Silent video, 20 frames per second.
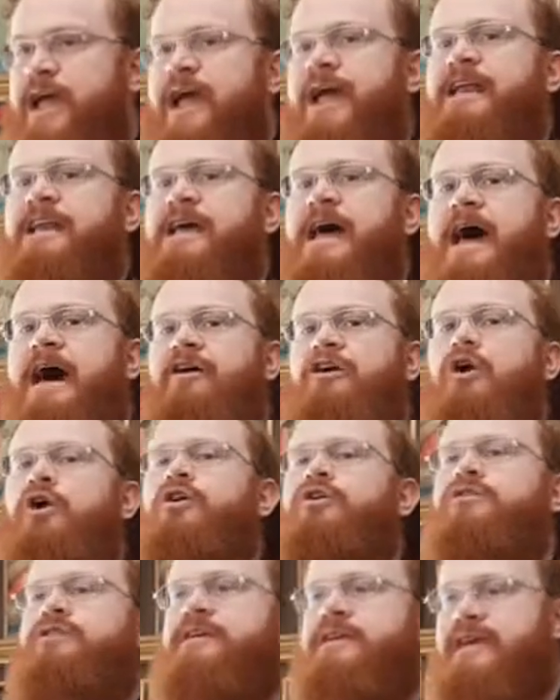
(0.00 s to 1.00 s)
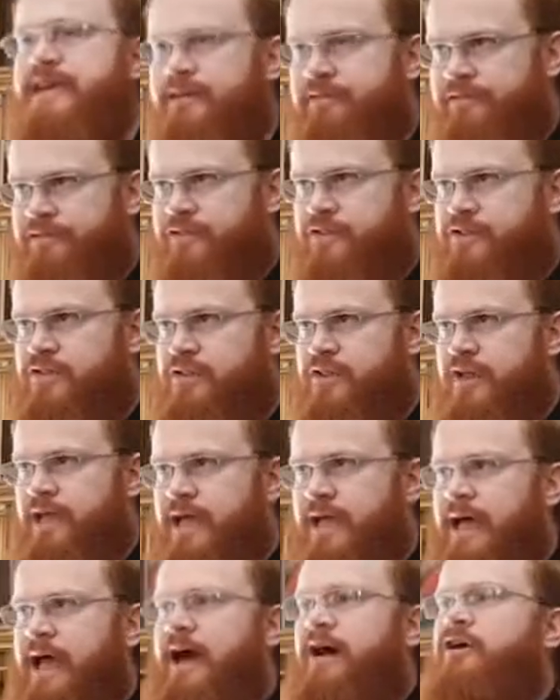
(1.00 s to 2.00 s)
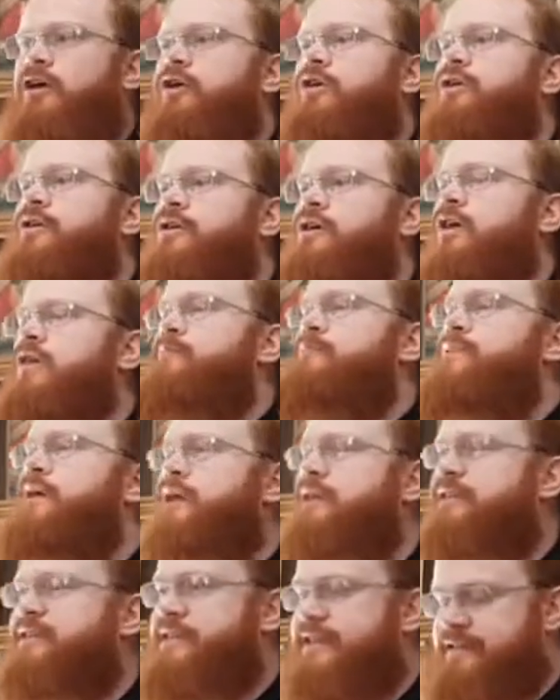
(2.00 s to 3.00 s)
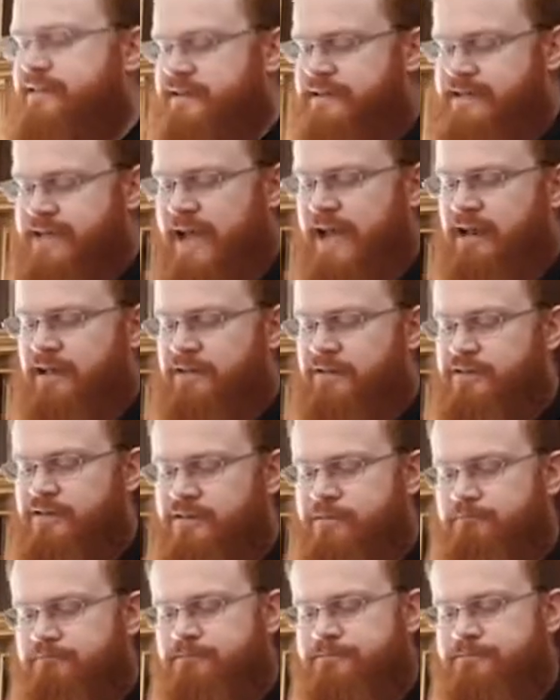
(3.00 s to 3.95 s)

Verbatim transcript: and our own gifts, our own abilities and talents